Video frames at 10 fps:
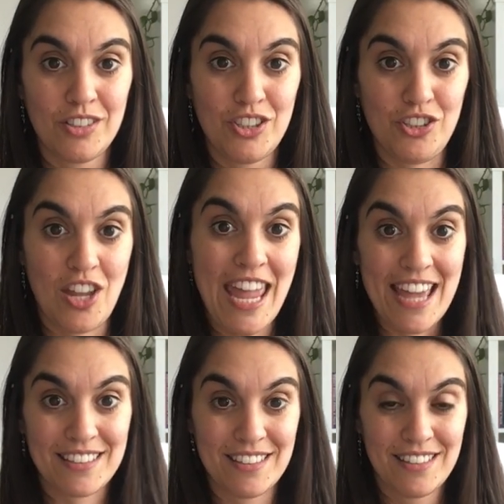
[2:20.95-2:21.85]
to
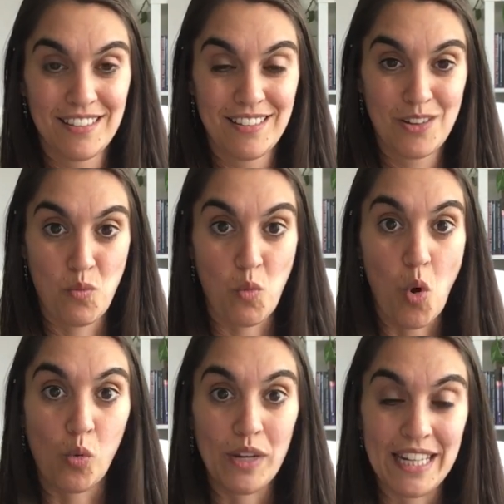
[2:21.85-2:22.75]
guess
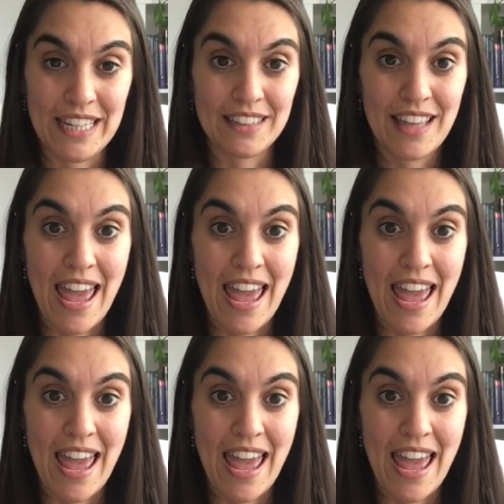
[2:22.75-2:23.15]
what we need,